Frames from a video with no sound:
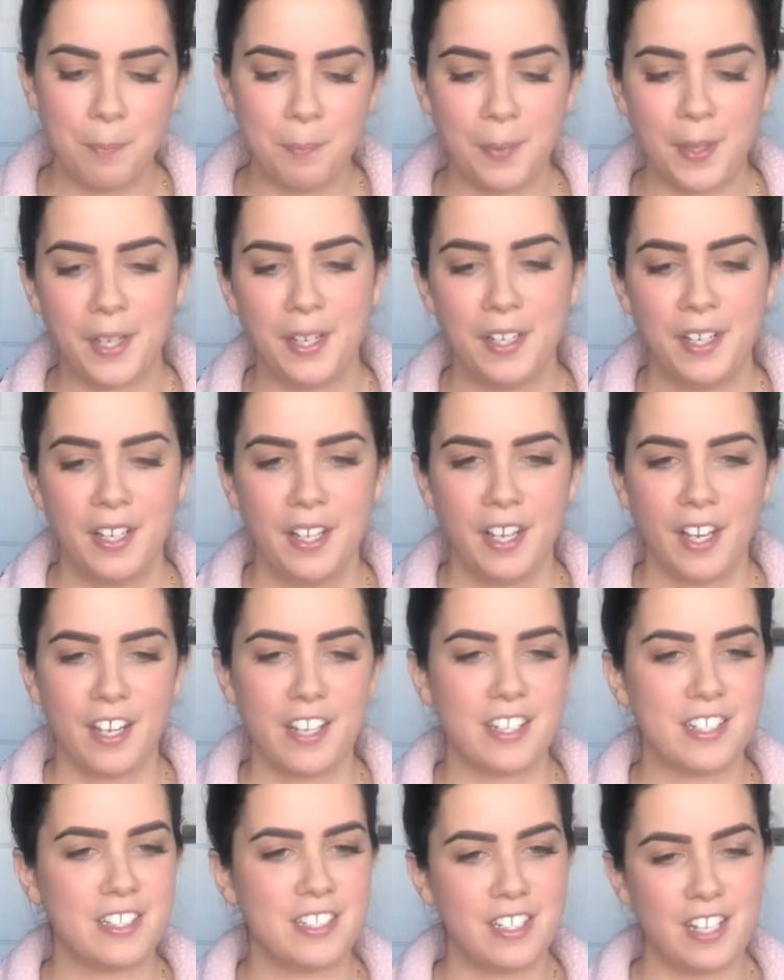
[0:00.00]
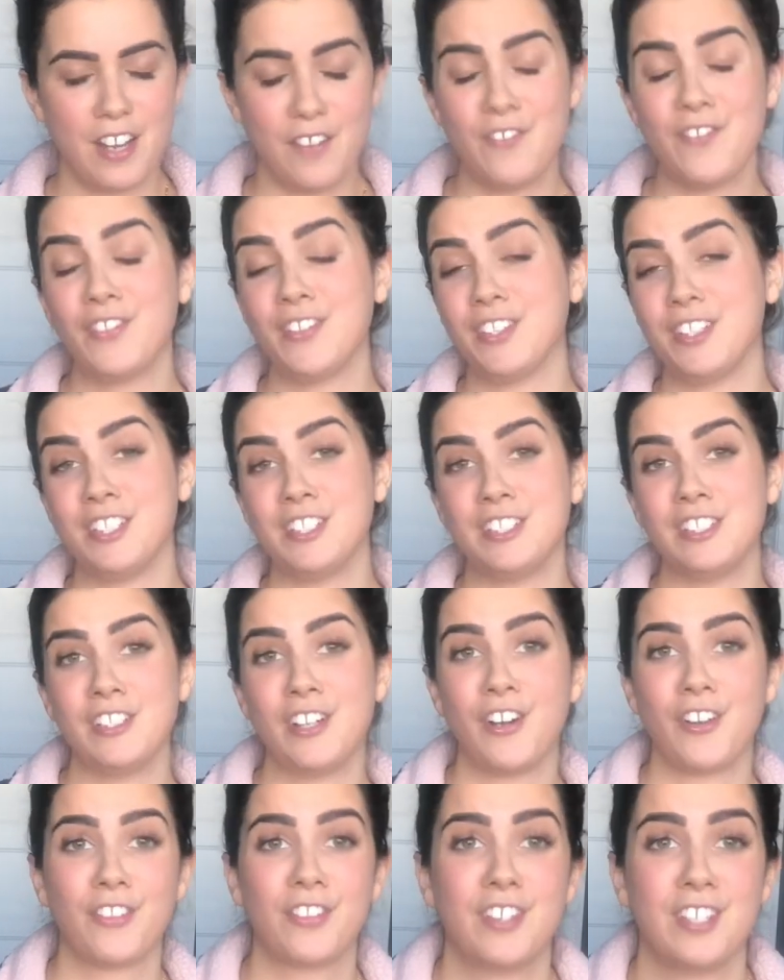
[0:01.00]
but I definitely did
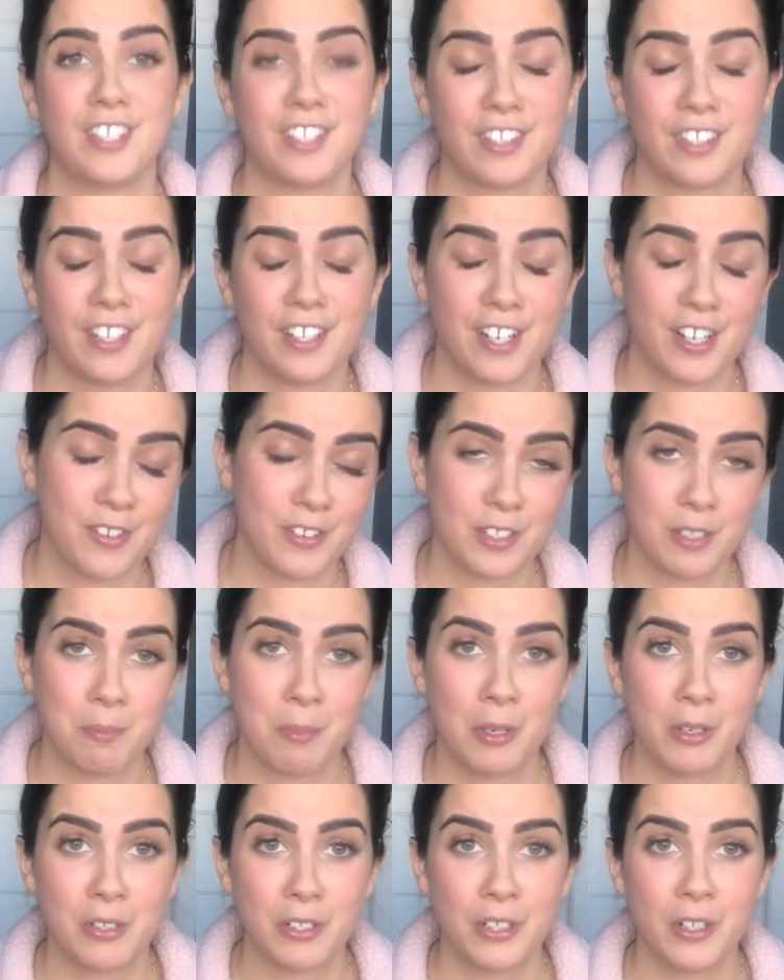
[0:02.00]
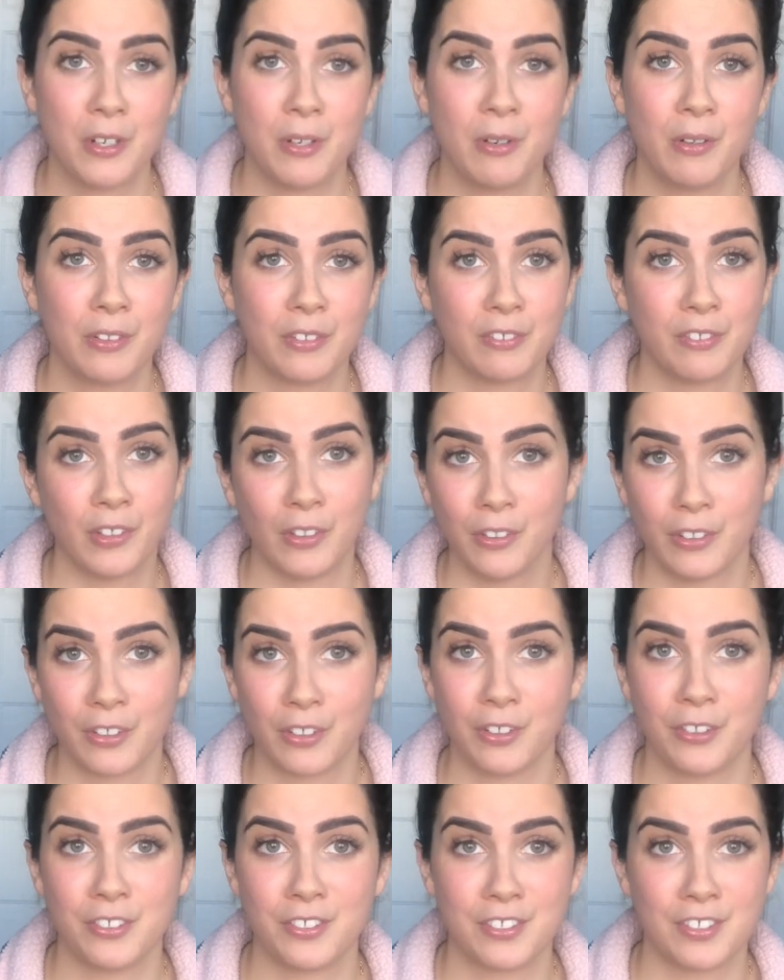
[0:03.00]
not think that I was about to go on the roller
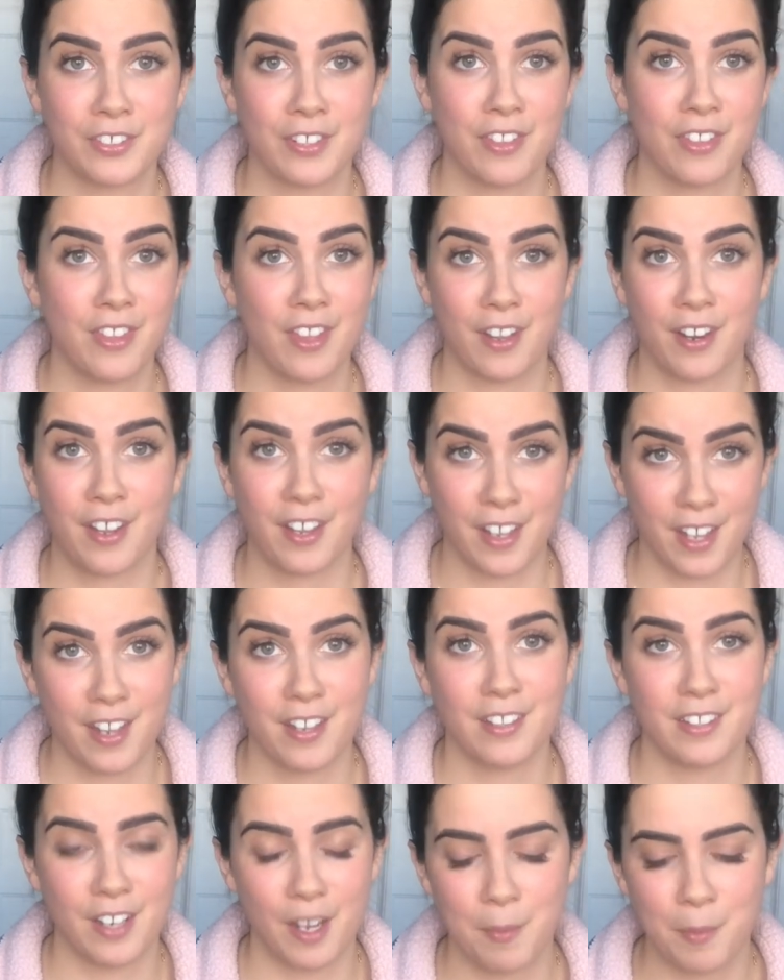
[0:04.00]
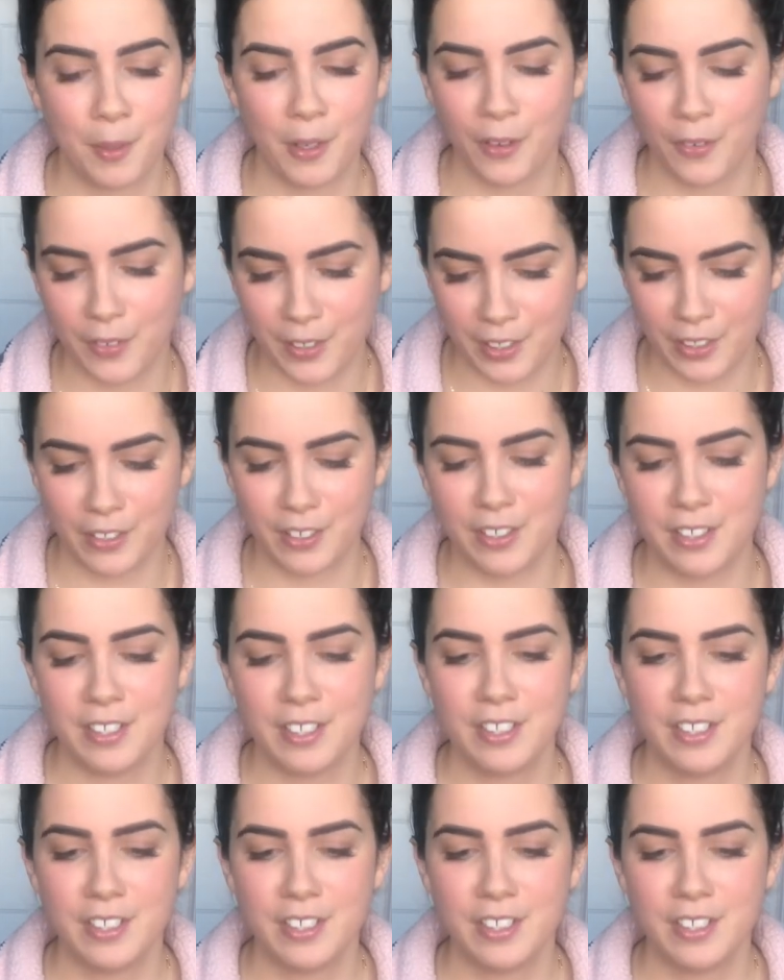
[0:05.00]
coaster that I ended up going on.